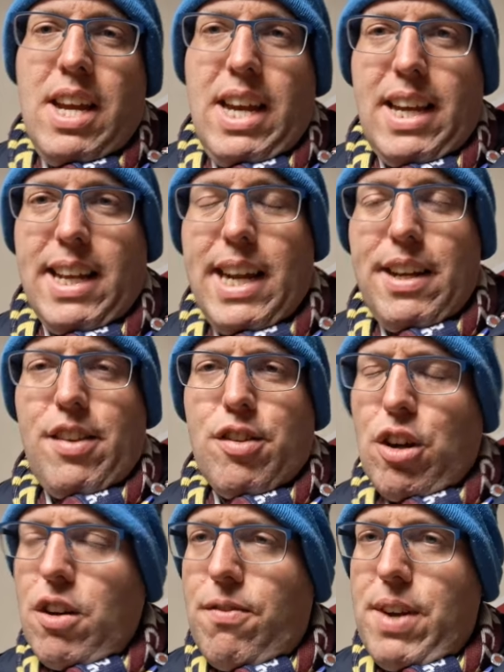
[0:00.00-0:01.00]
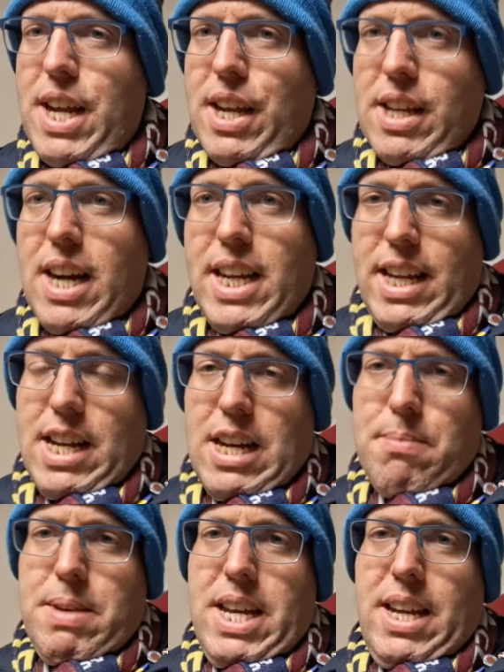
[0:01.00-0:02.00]
If you like this sort of thing, Iron
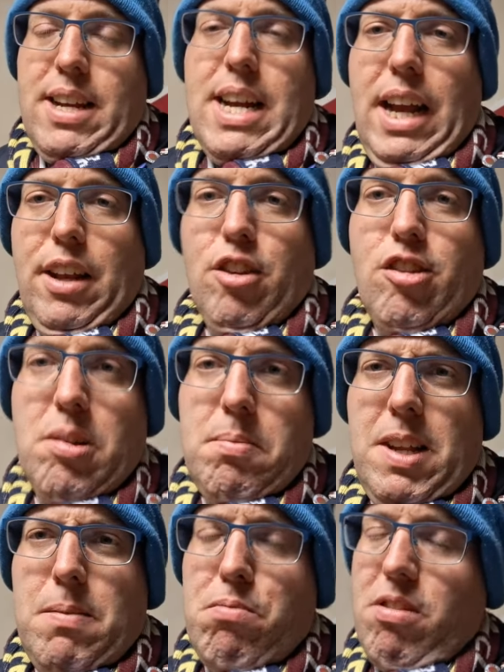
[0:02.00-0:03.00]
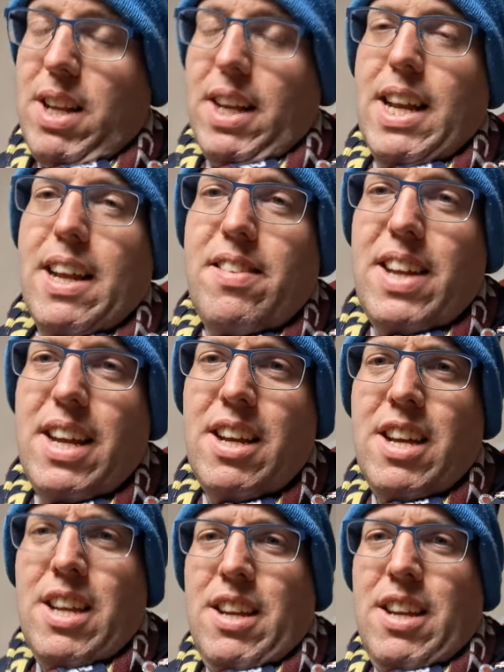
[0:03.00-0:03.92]
Army does something, he's brilliant at it.